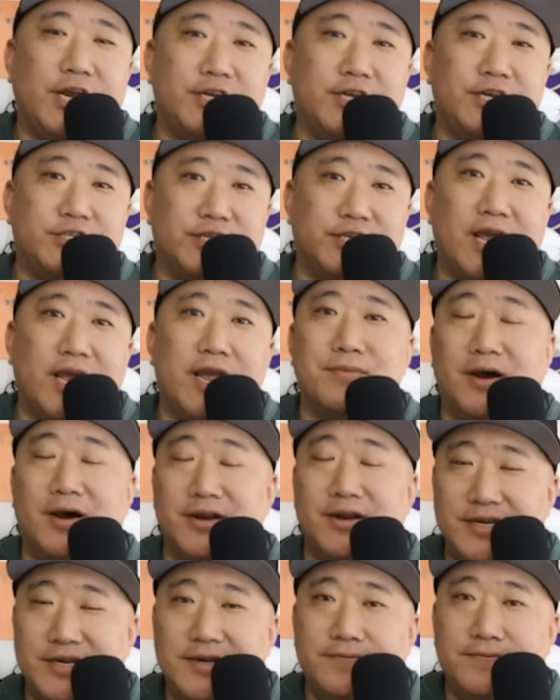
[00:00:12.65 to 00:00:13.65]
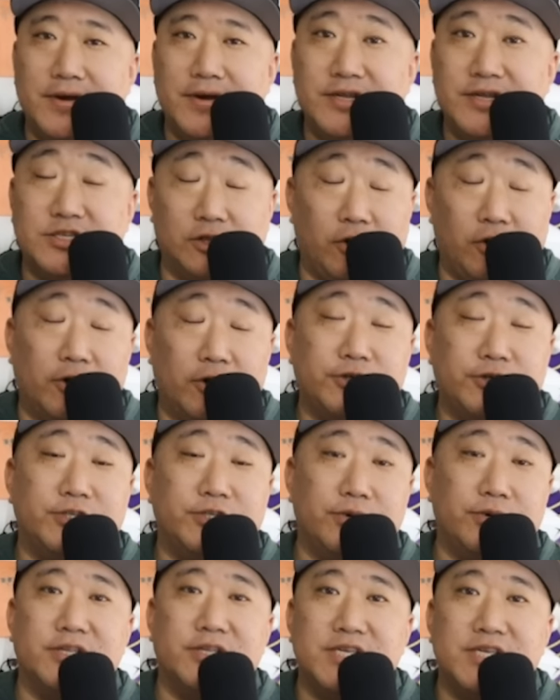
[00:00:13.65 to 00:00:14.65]
changed the game on defense, largely
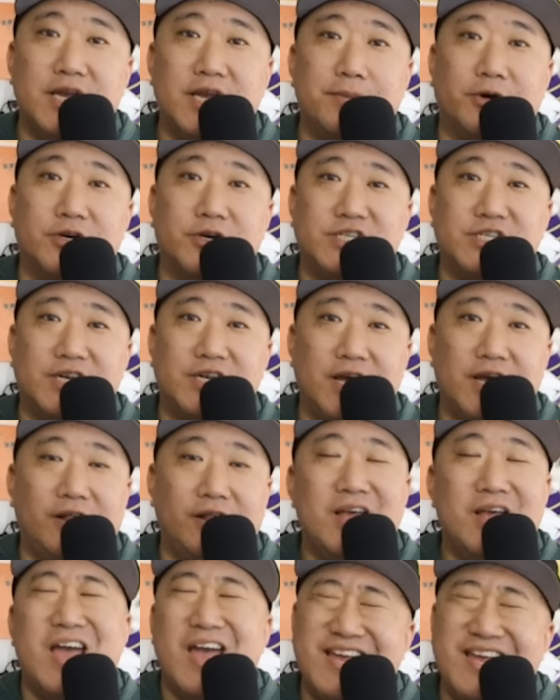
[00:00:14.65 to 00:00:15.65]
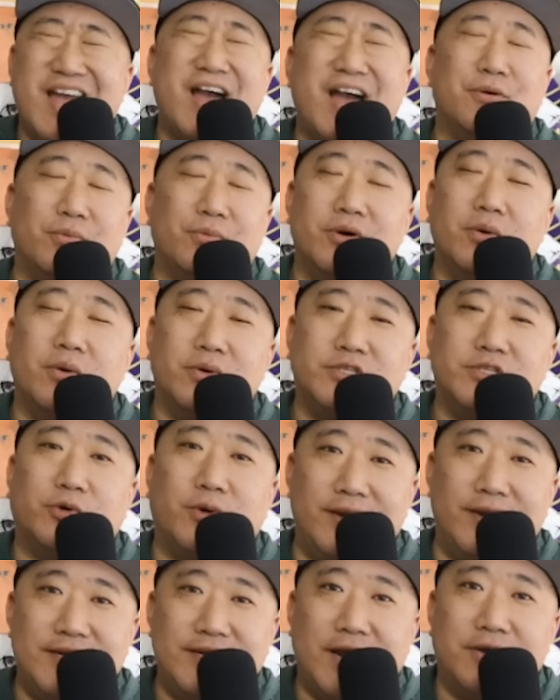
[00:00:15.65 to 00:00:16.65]
with the same personnel. Yeah, what wasn't
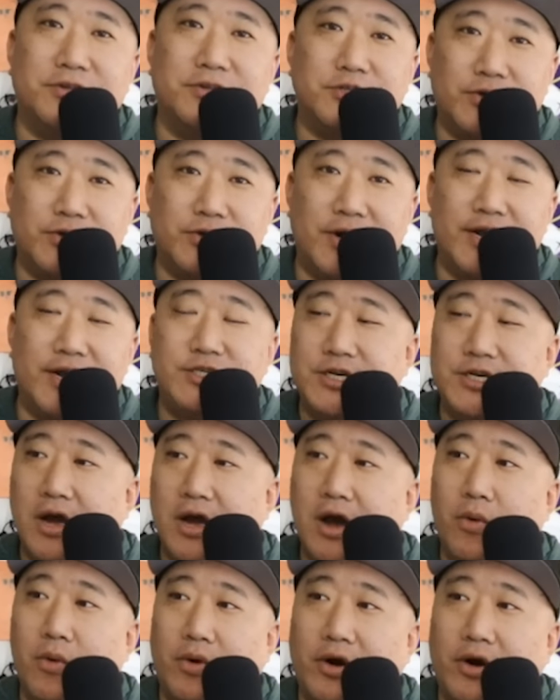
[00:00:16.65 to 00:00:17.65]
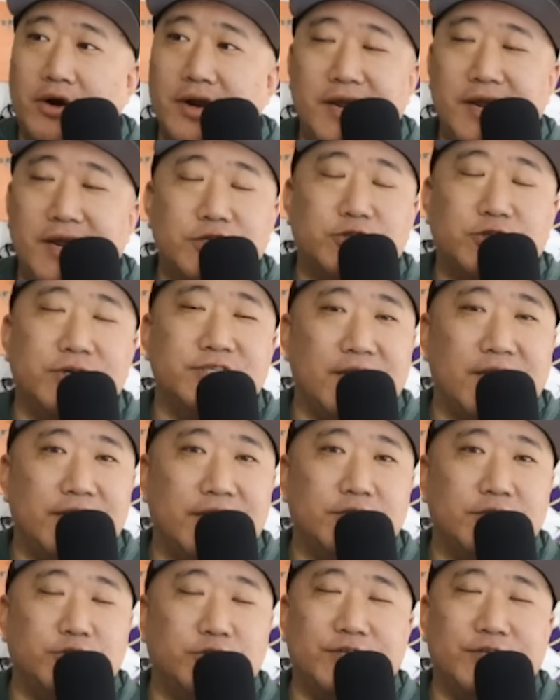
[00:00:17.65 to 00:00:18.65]
great down the stretch were injuries and
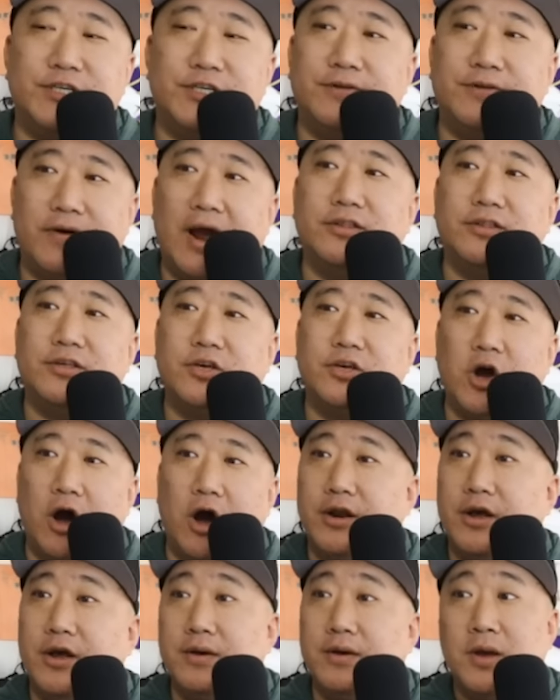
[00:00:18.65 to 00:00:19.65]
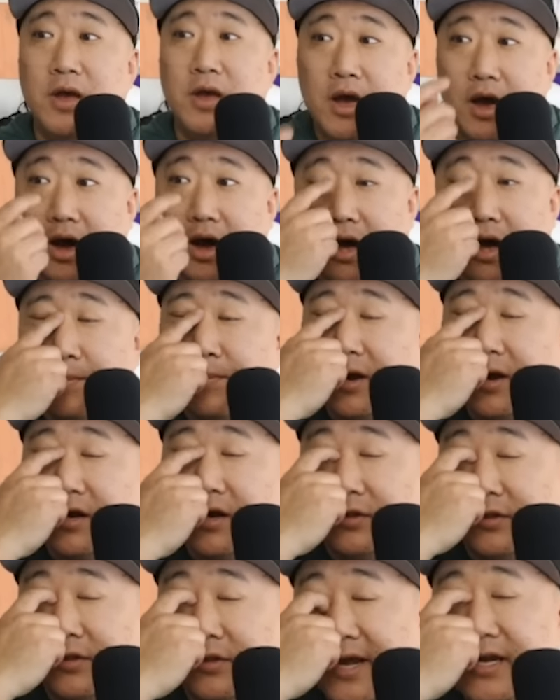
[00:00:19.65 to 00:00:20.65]
attrition finally caught up, but
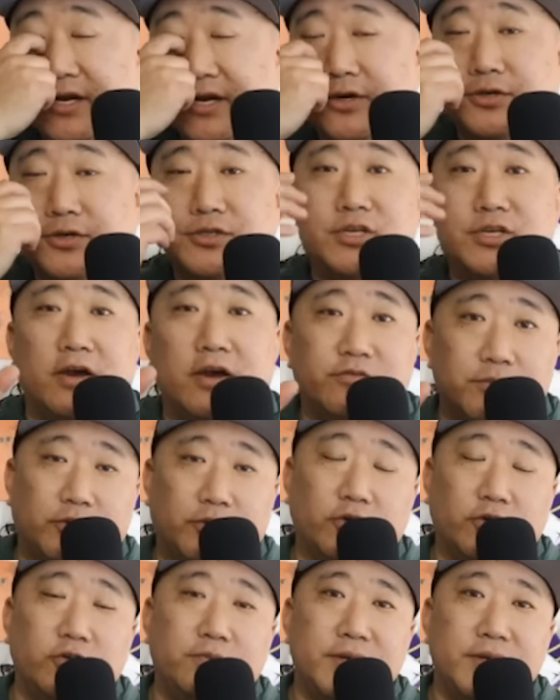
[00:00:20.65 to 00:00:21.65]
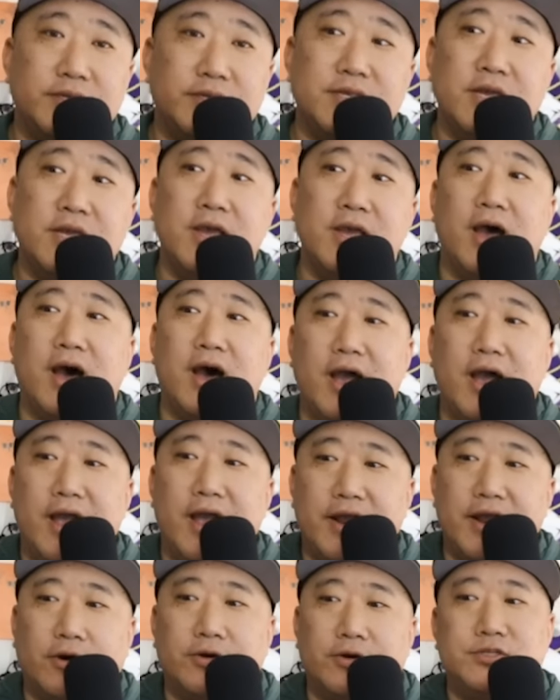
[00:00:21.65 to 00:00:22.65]
light years of improvement
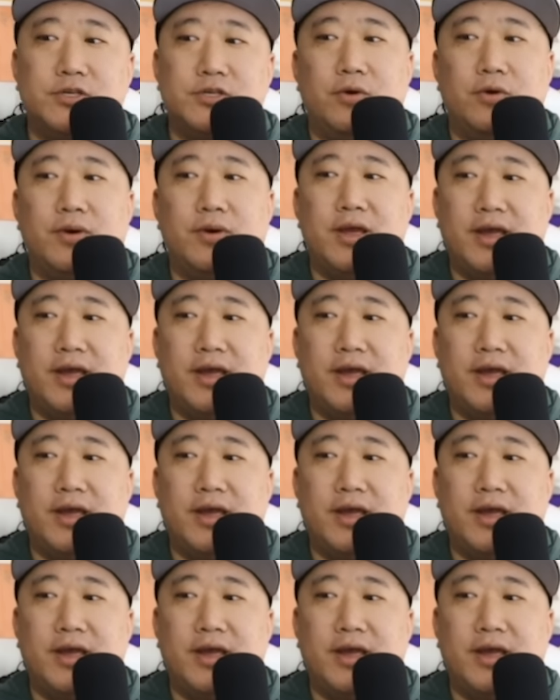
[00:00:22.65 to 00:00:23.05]
and also